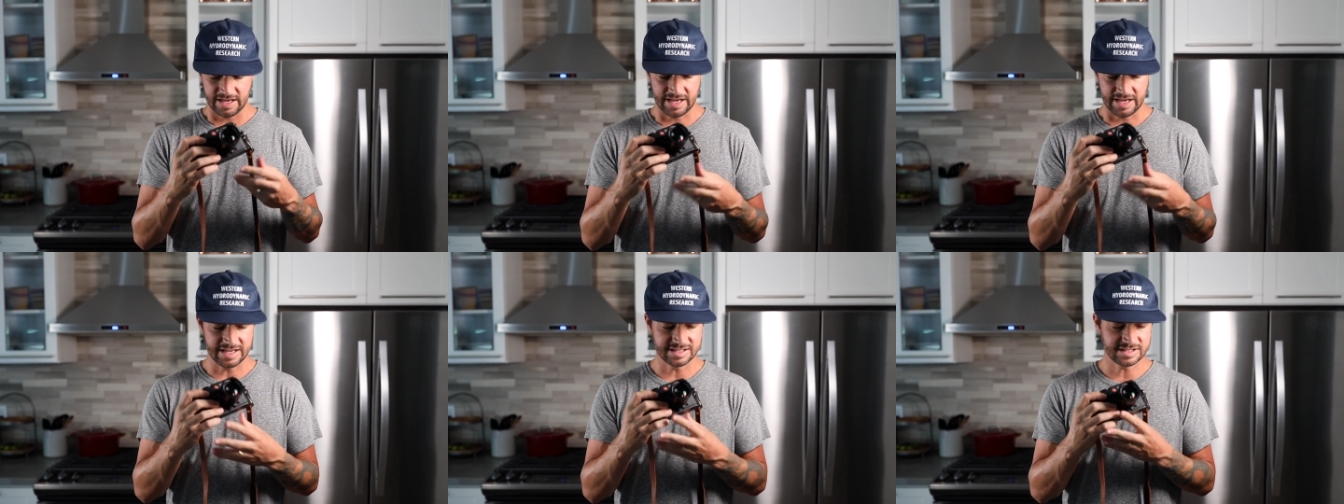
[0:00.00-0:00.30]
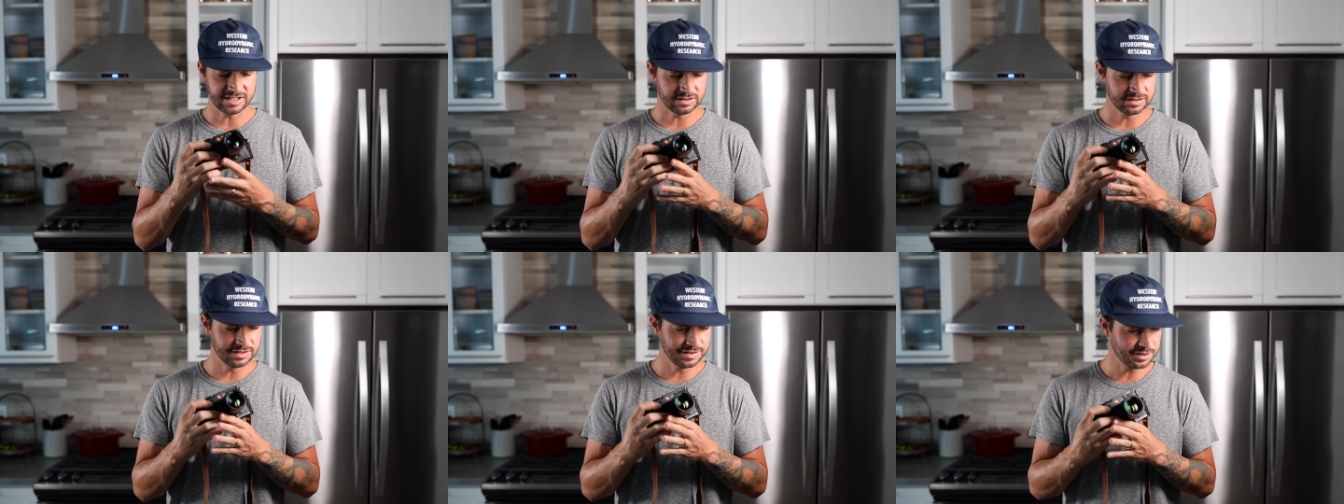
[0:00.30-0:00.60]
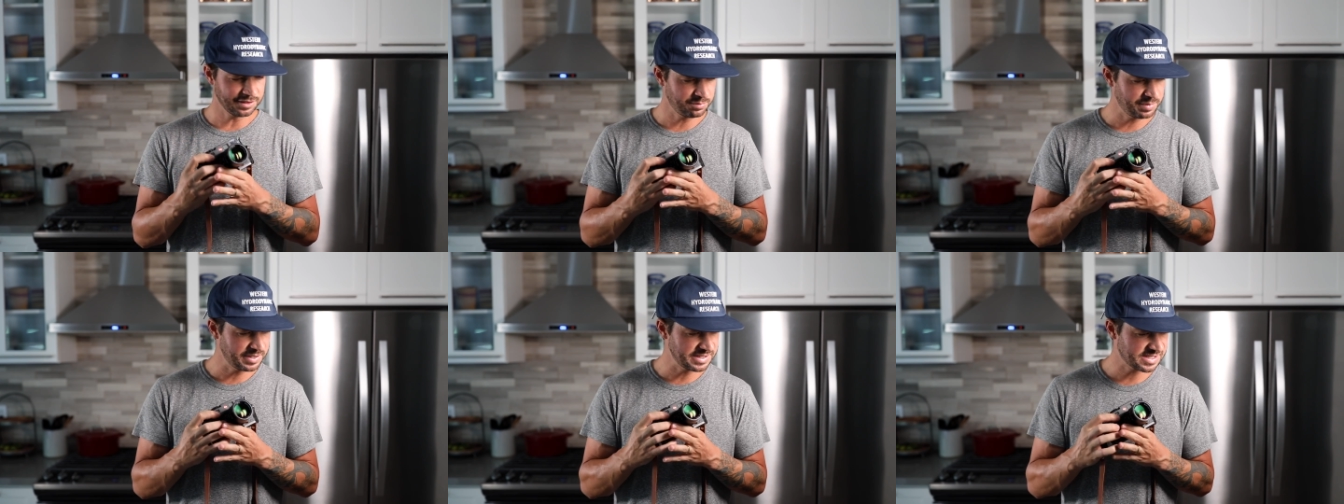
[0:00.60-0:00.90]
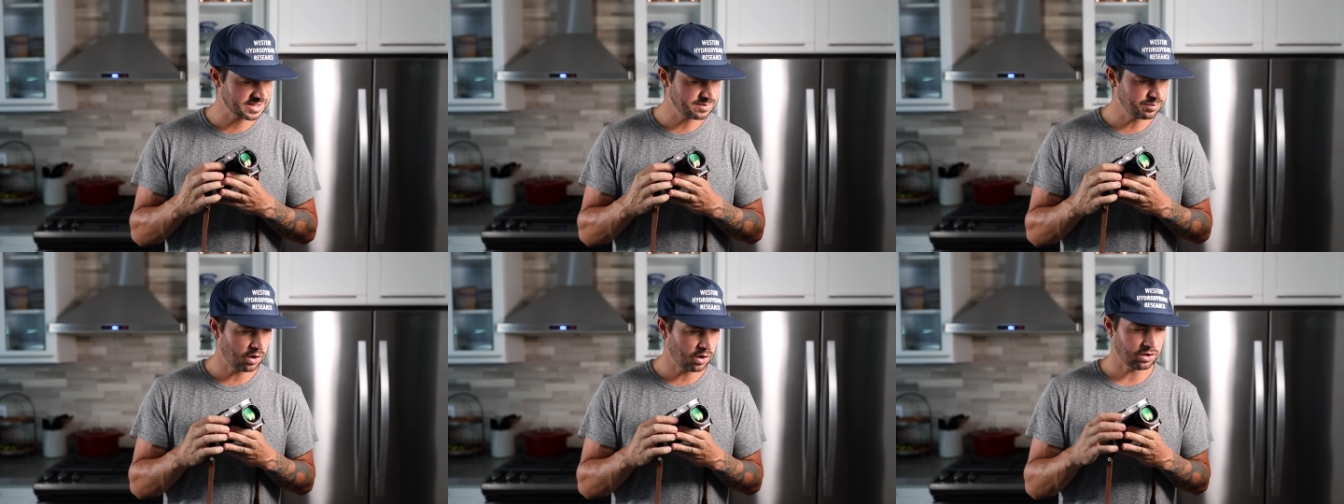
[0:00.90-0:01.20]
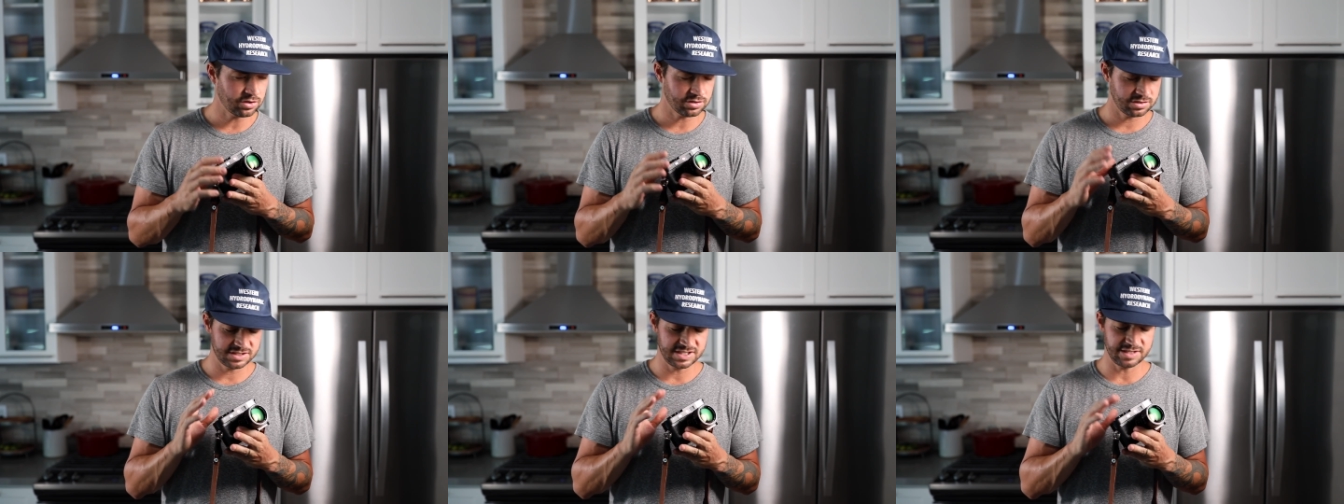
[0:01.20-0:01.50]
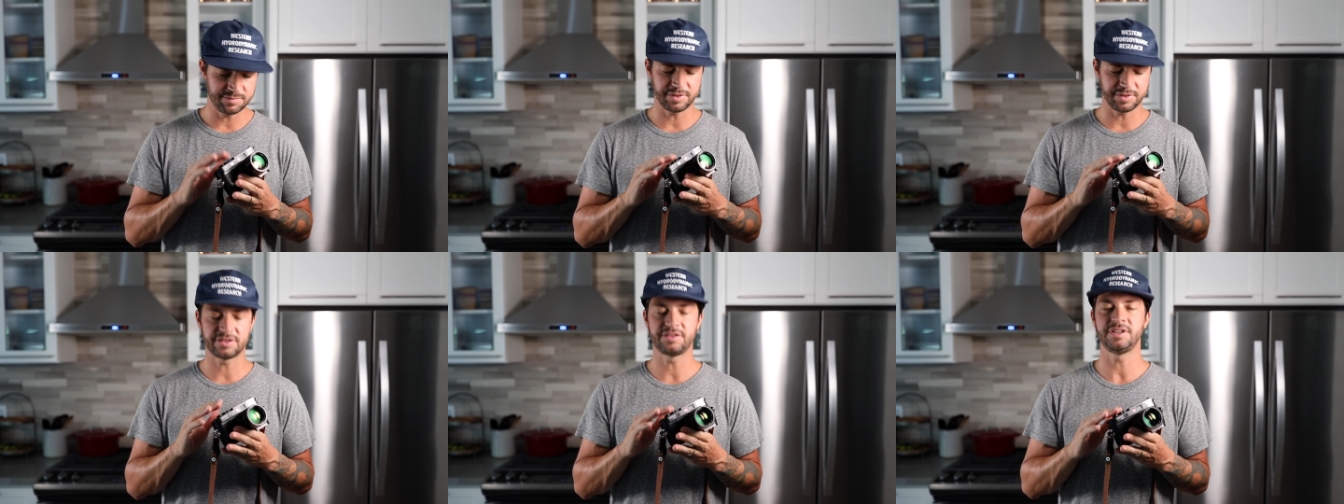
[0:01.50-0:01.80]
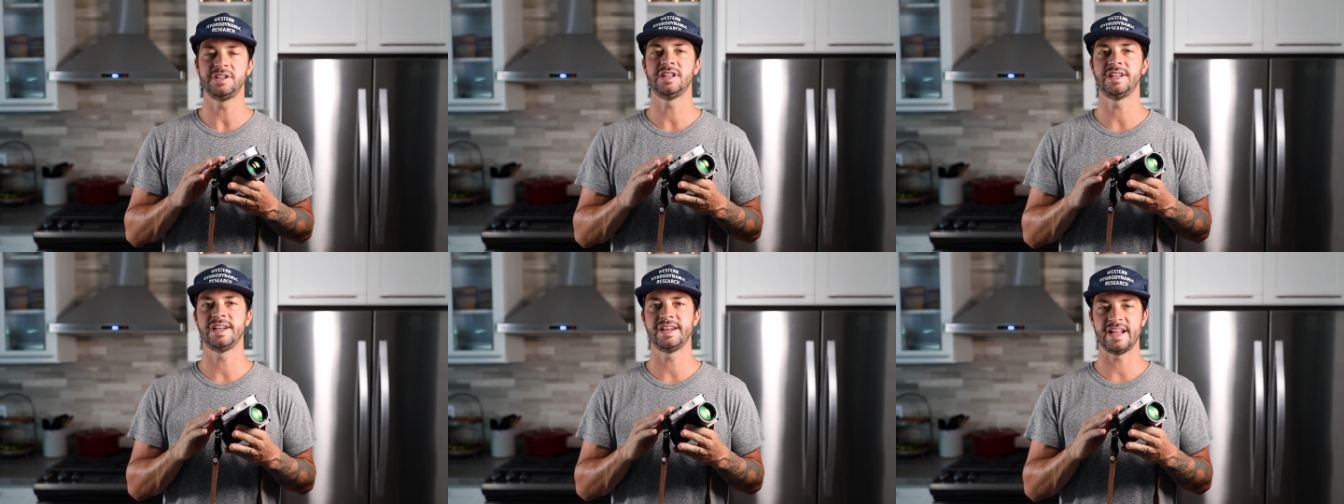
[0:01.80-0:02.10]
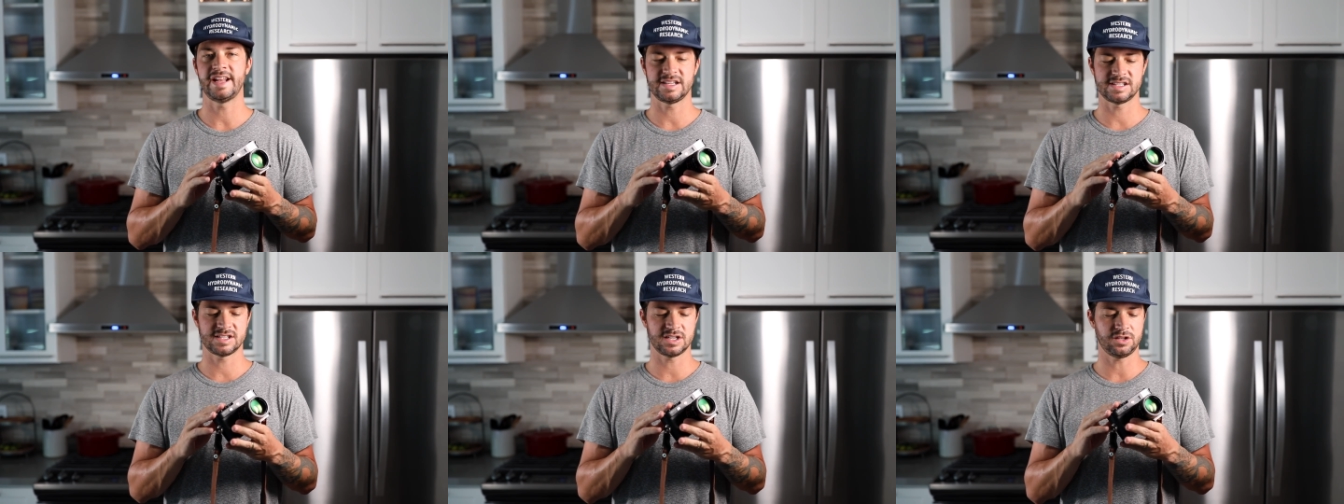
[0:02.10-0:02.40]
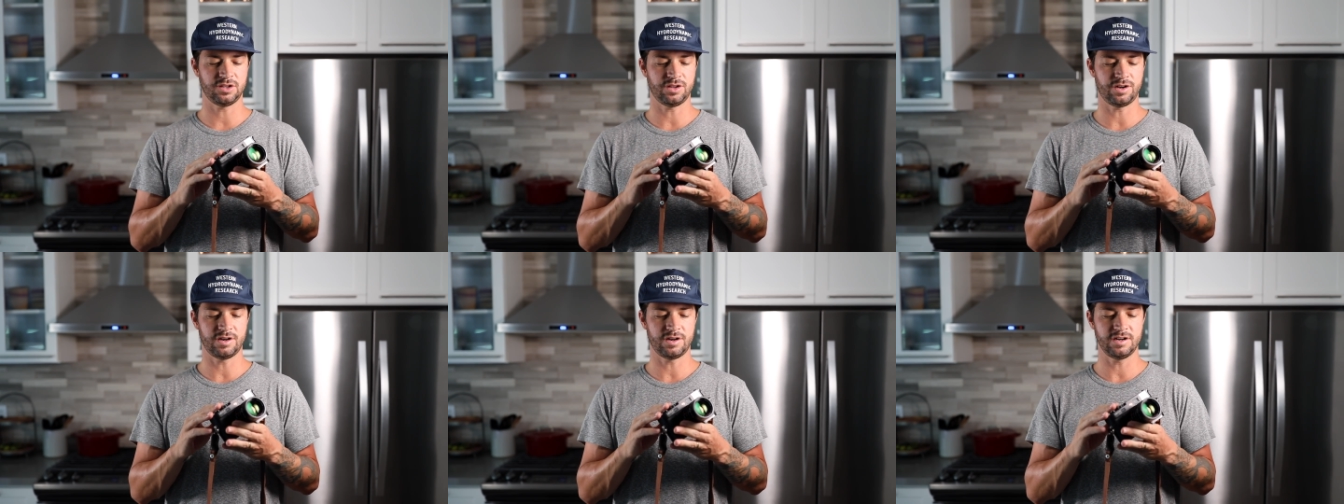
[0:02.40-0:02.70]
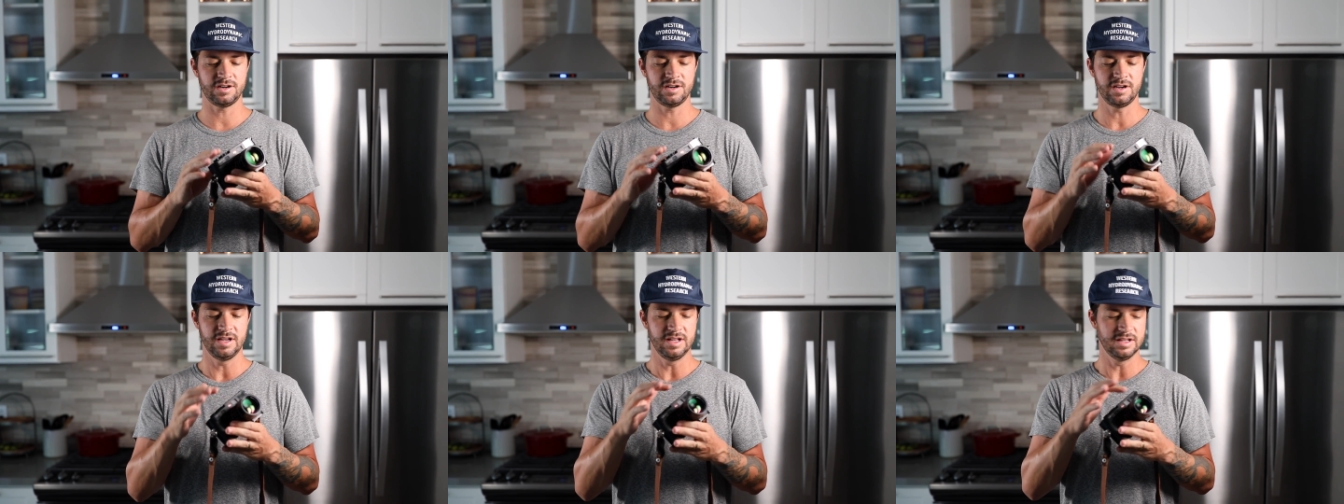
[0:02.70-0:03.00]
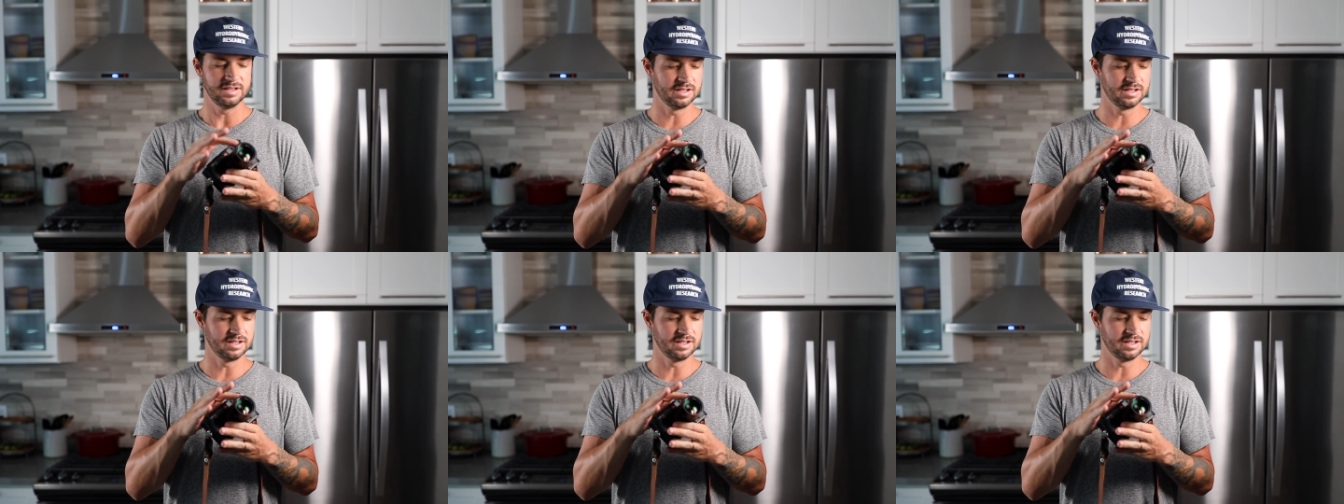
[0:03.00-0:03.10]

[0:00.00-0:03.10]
it's a little bit smaller typically than an SLR.